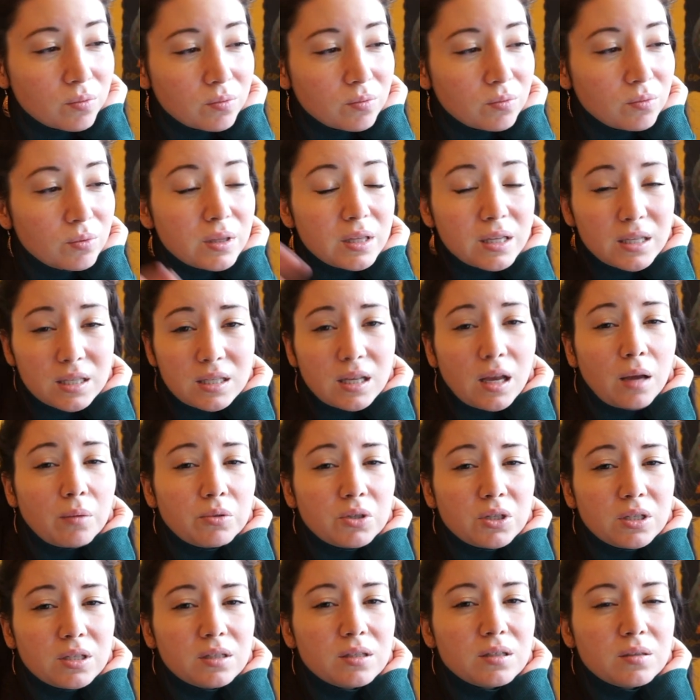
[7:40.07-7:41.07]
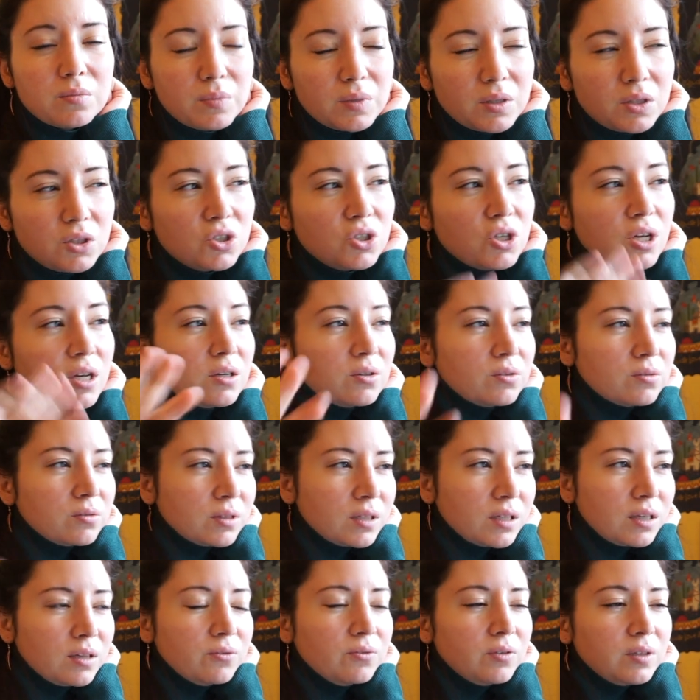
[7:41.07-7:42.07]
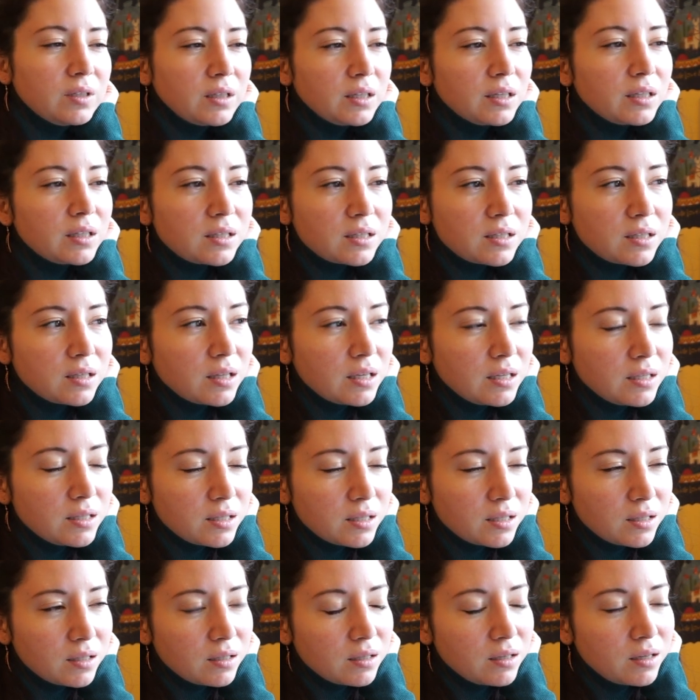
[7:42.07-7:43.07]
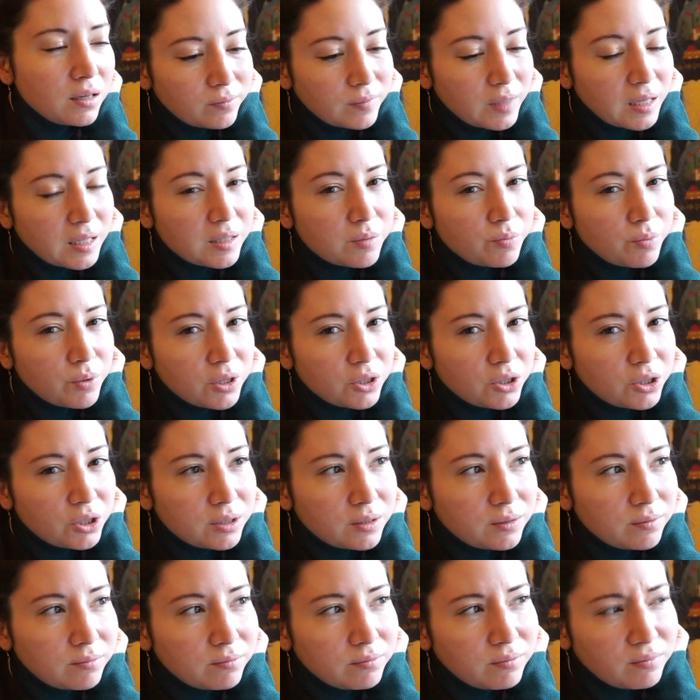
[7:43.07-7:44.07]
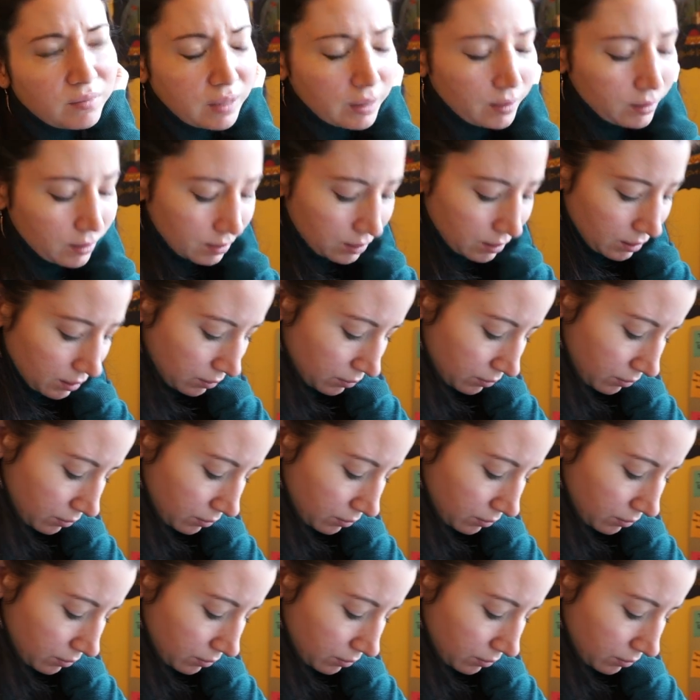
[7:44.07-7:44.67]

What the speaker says: With exceptions, but generally I feel like it's lazy expression, I guess.